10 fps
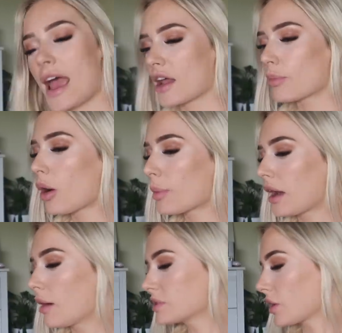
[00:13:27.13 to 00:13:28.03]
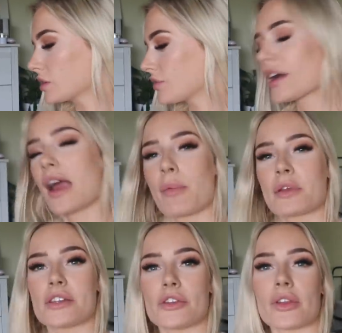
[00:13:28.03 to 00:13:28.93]
and pop it up so I was very happy
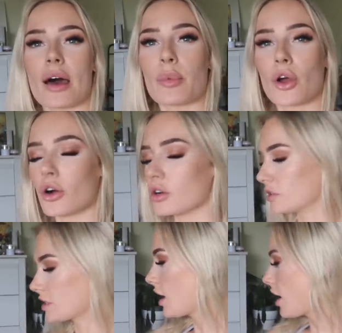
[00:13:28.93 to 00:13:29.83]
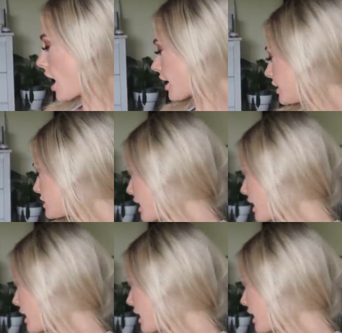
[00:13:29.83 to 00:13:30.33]
to do that because I'm going to